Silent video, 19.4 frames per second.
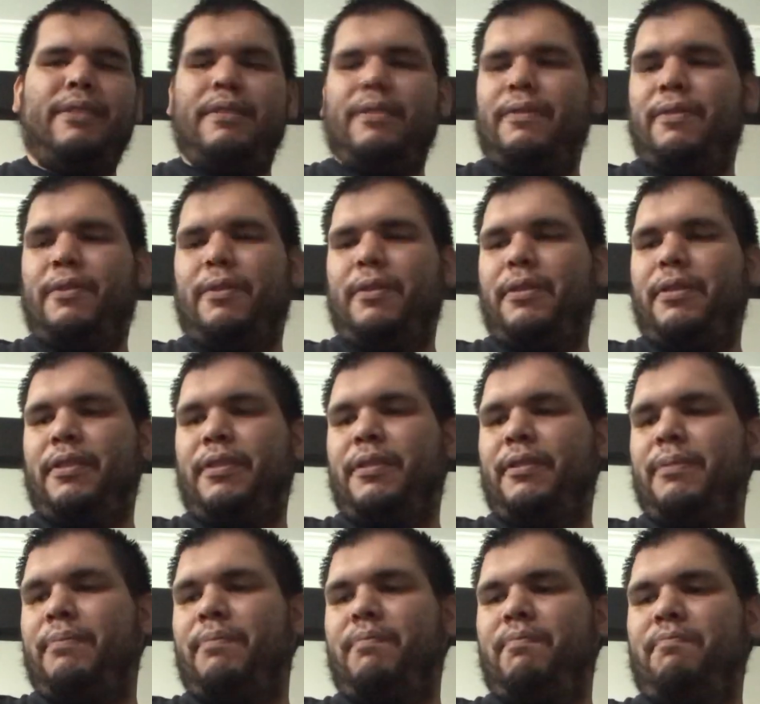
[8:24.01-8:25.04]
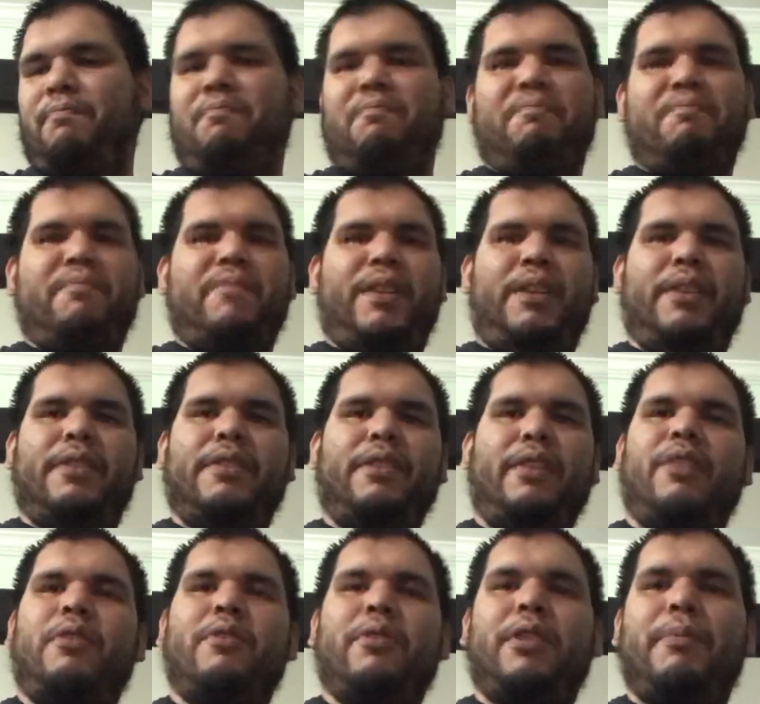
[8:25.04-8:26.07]
of course, here's a
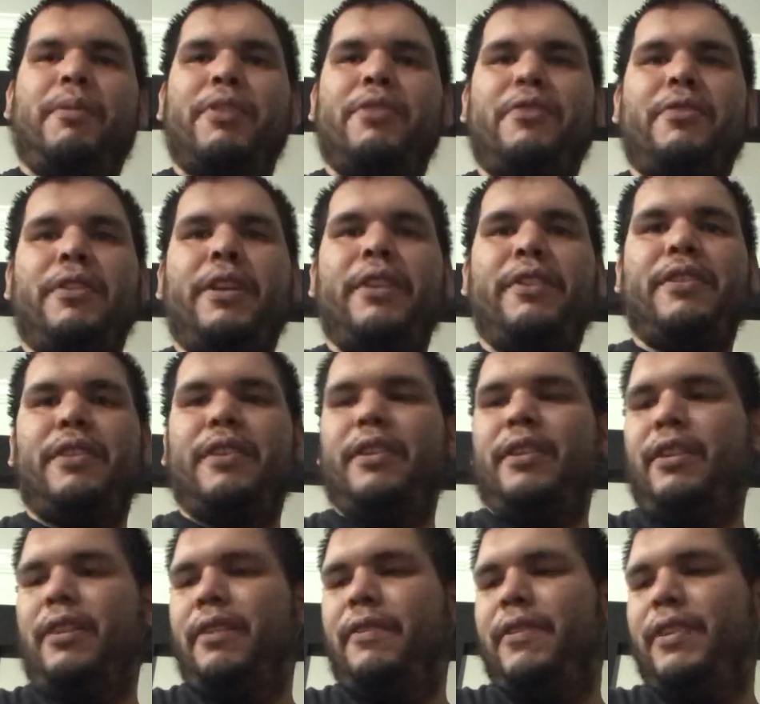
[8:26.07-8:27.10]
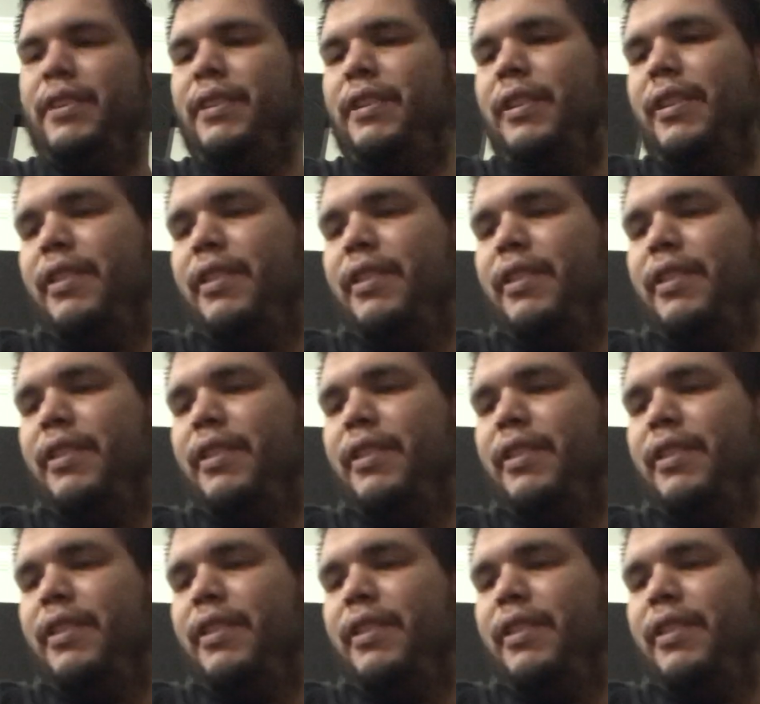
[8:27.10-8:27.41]
little demonstration of it.